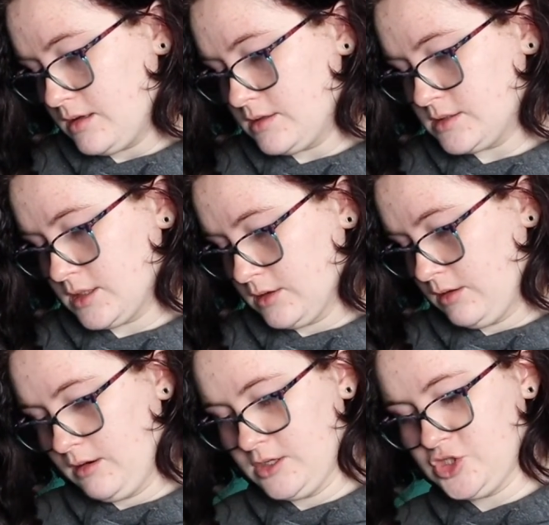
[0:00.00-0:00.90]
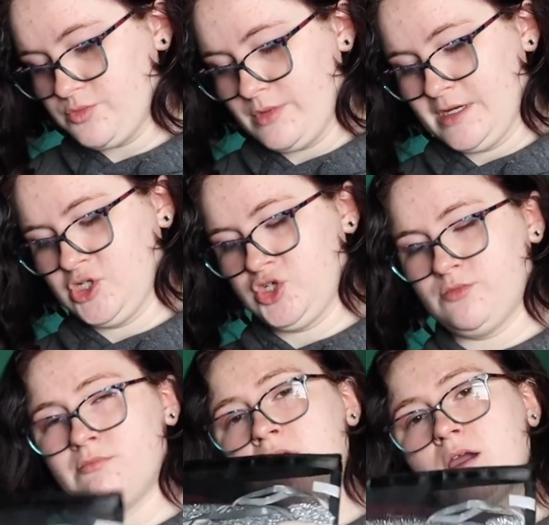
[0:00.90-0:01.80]
it's a large mesh
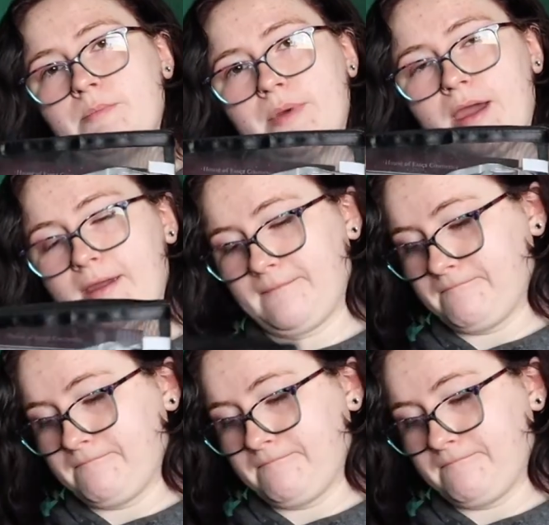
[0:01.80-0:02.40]
makeup bag.